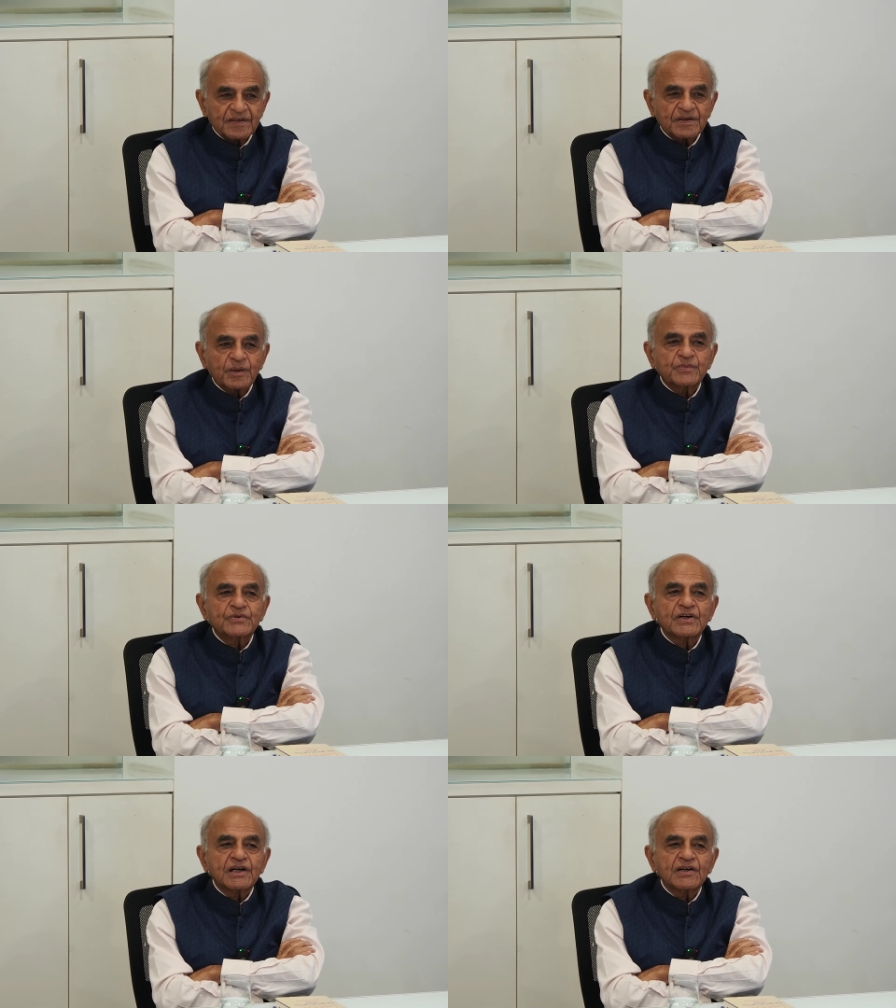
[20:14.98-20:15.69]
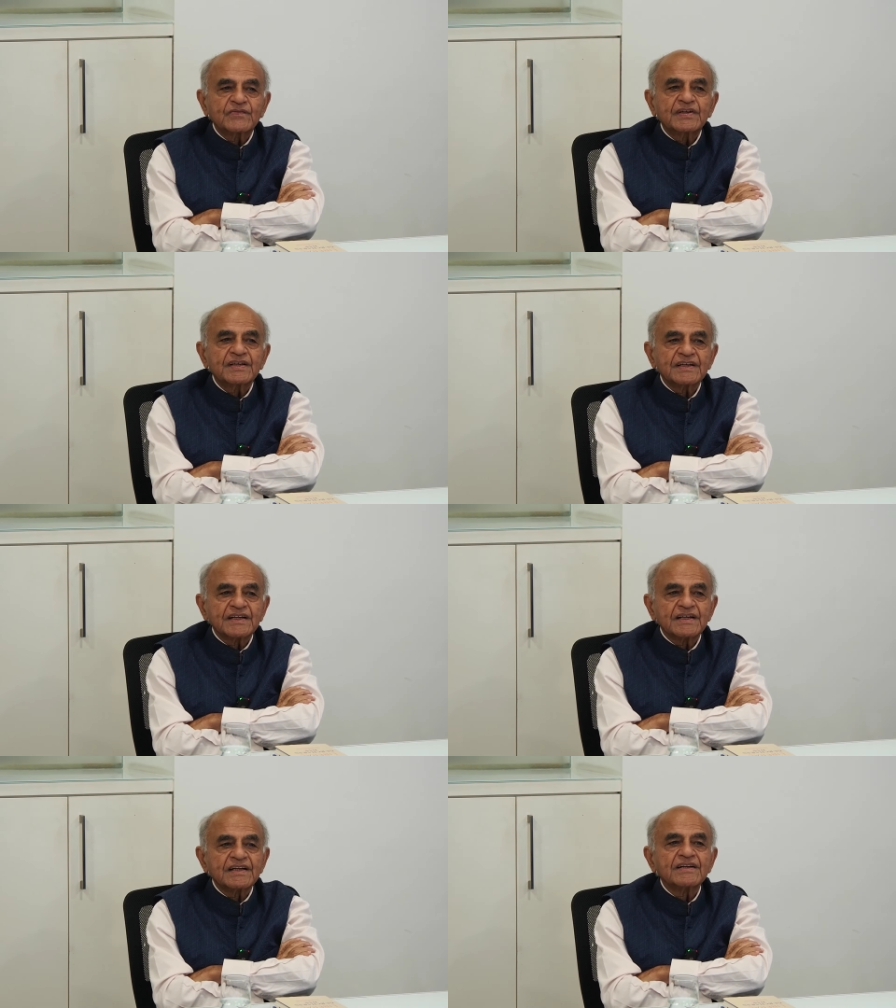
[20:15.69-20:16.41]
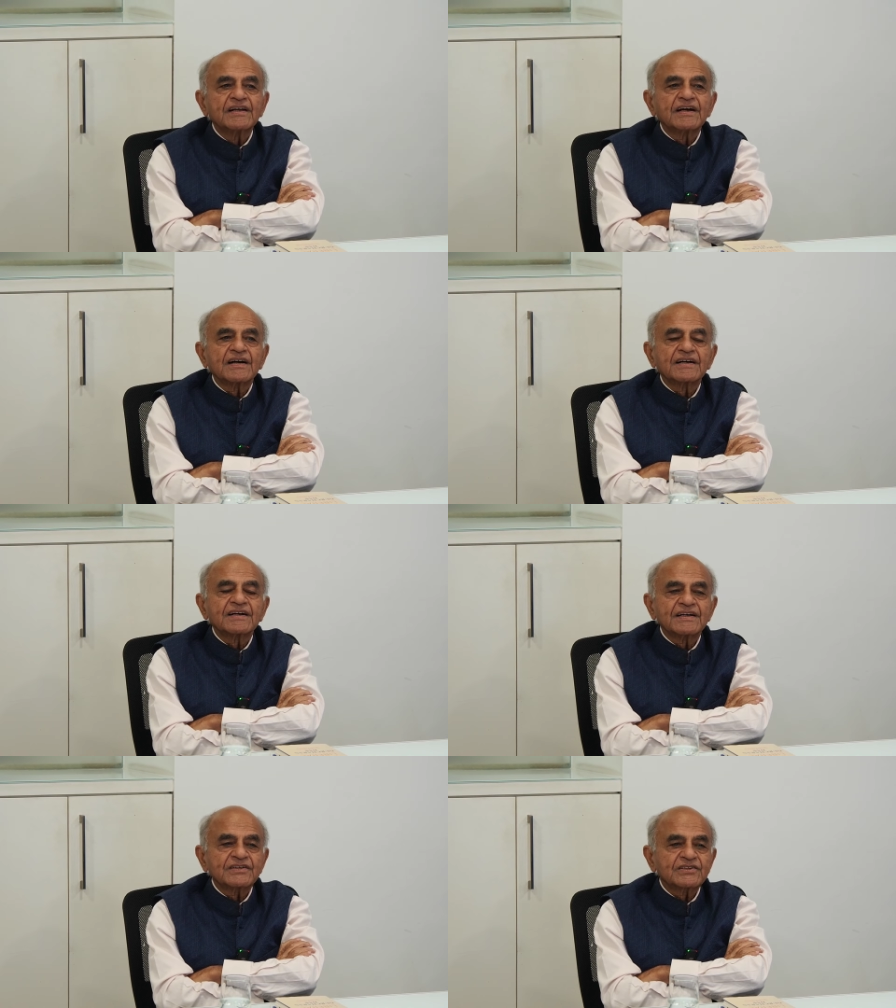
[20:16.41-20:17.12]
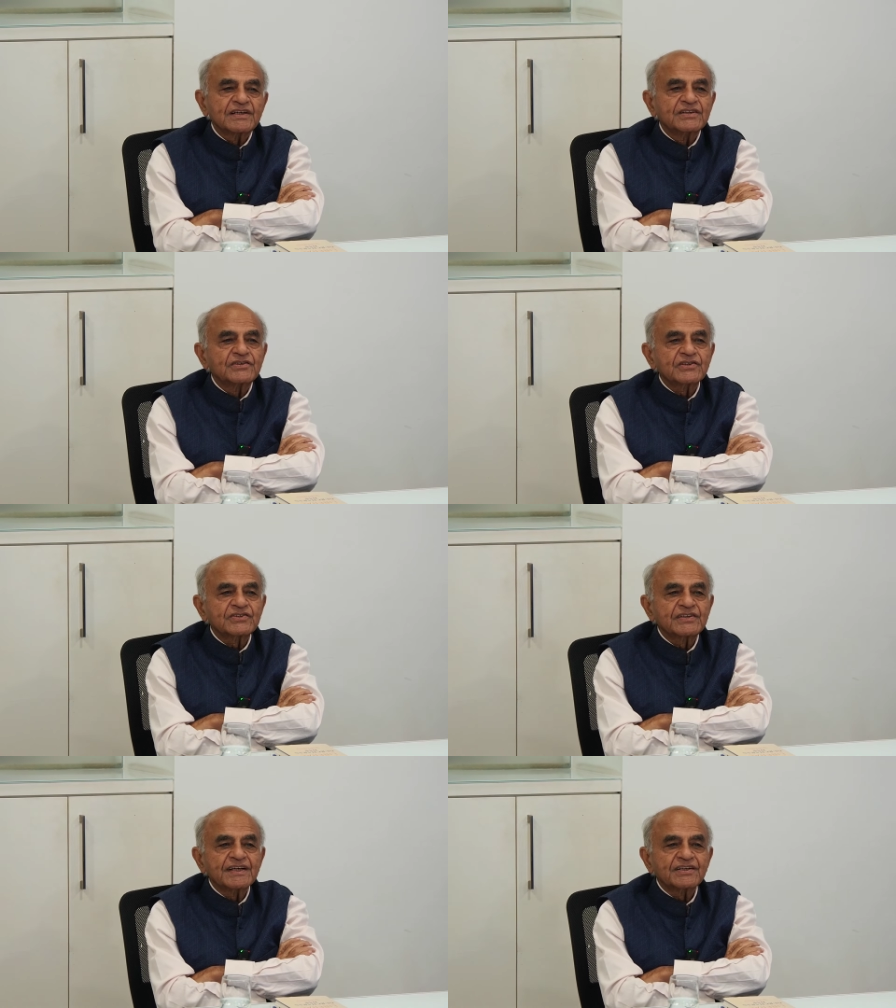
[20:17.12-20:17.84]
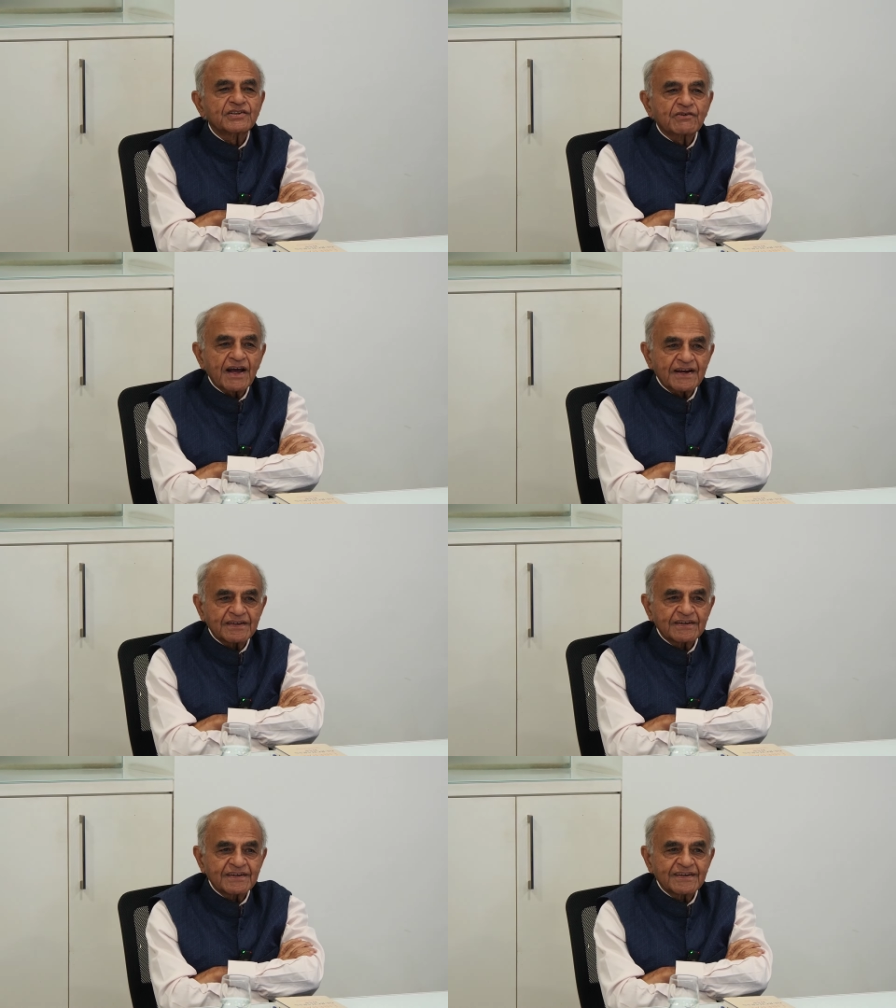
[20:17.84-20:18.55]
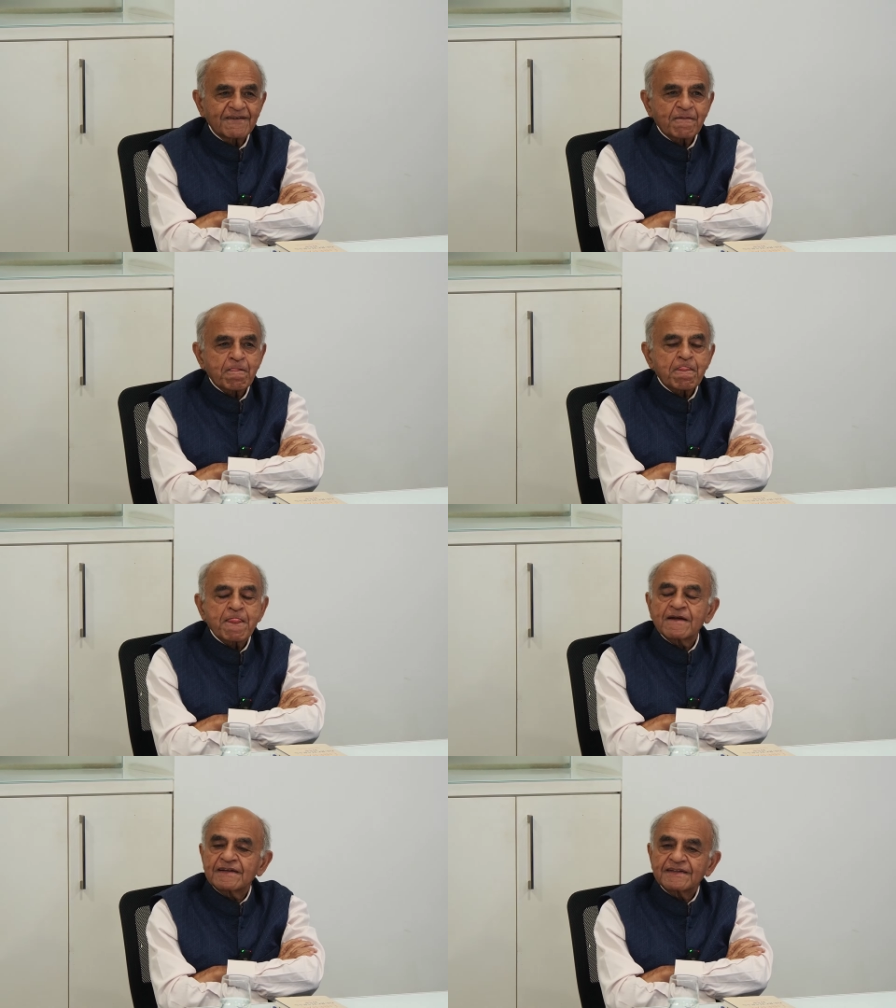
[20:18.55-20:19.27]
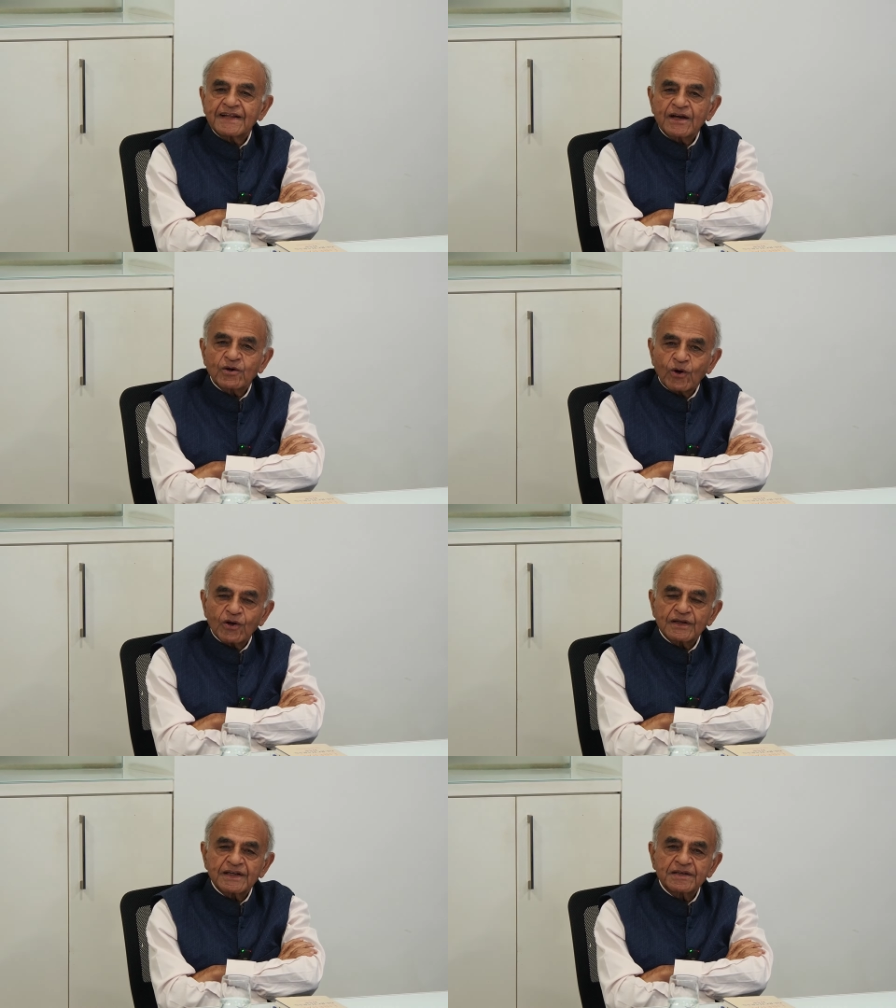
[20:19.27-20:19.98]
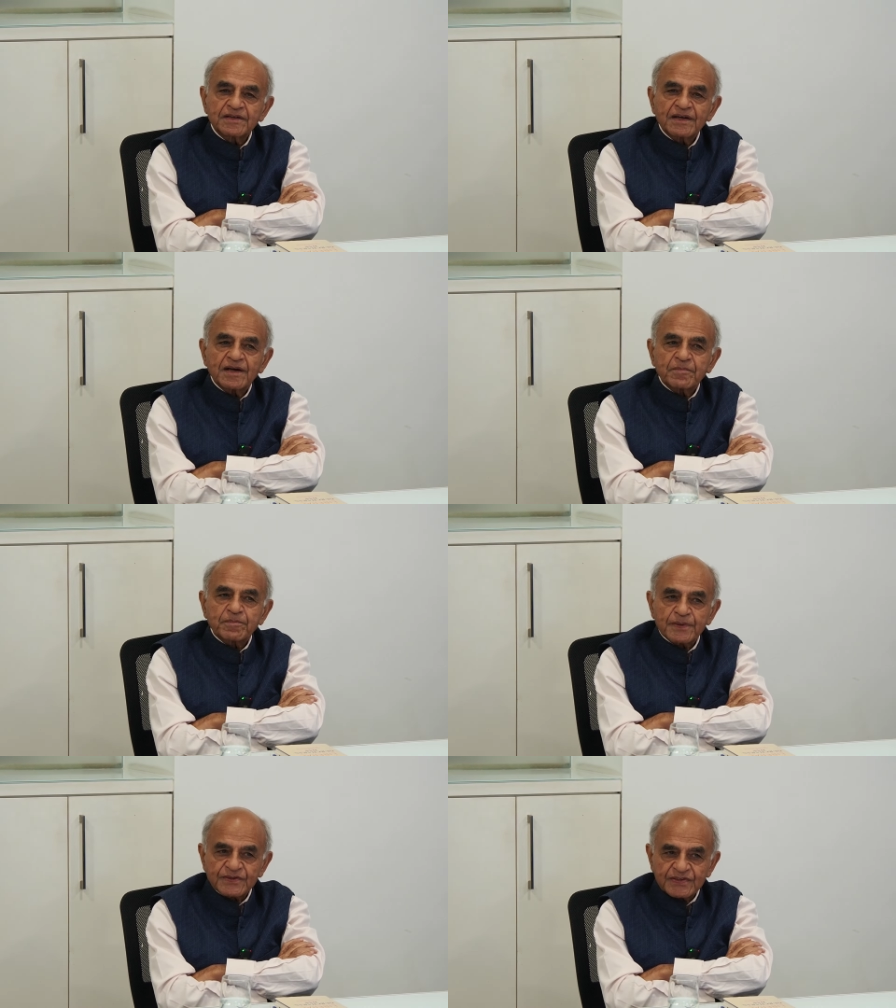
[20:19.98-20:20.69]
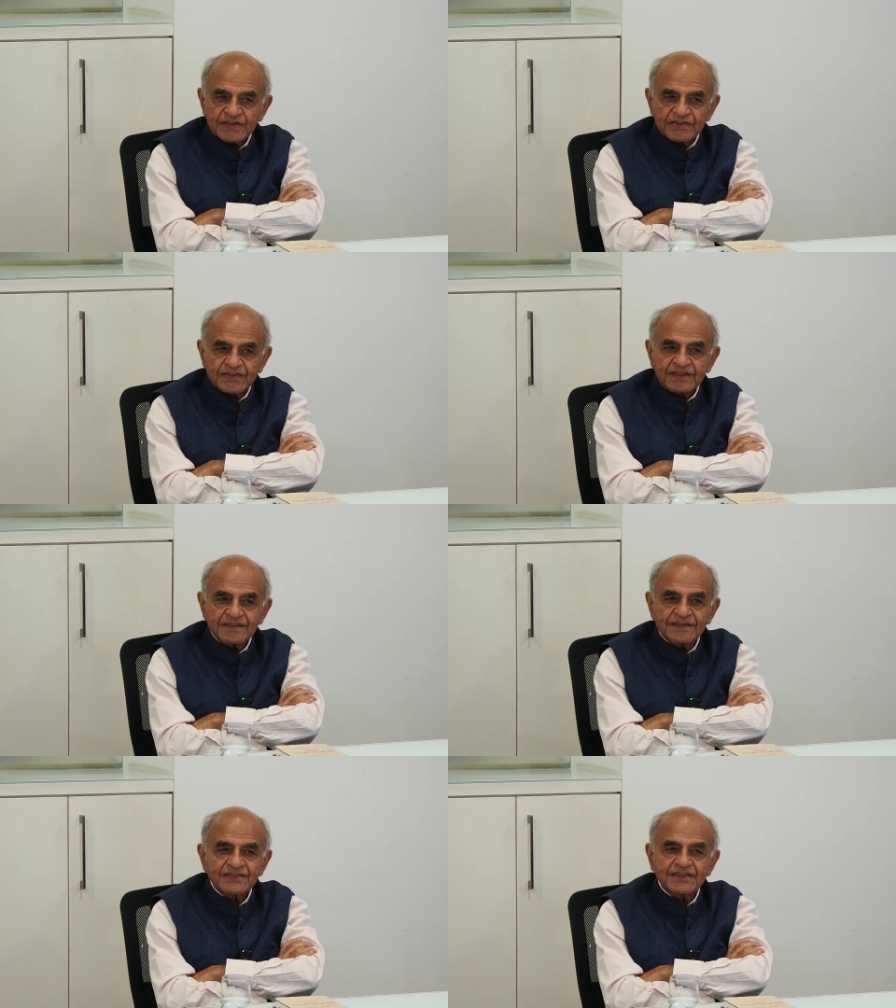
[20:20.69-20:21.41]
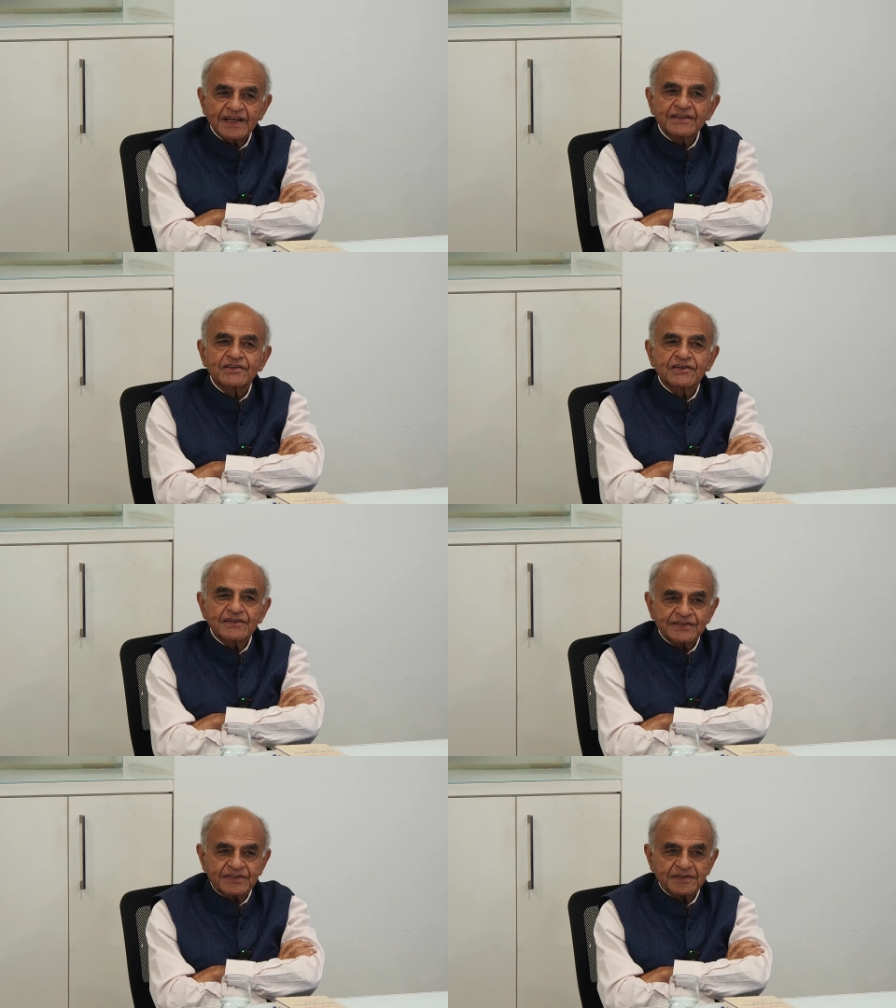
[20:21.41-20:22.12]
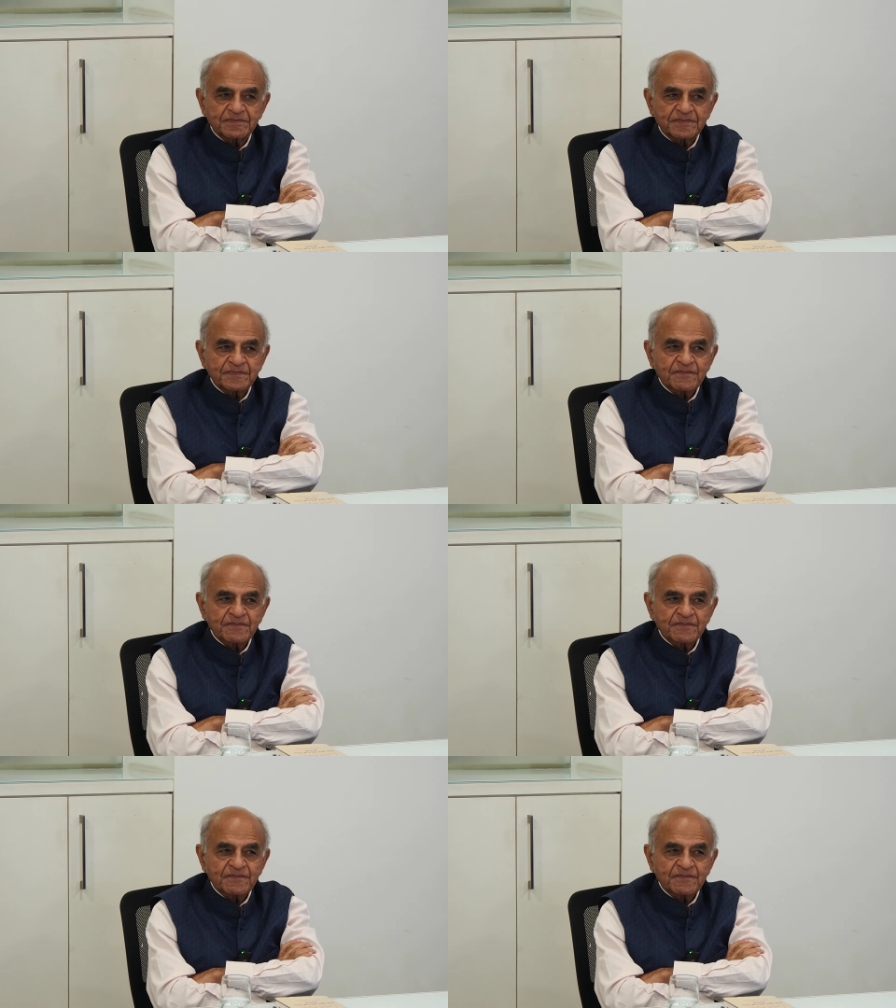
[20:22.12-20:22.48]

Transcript: observed in India an interesting trend they called it persistent centrism.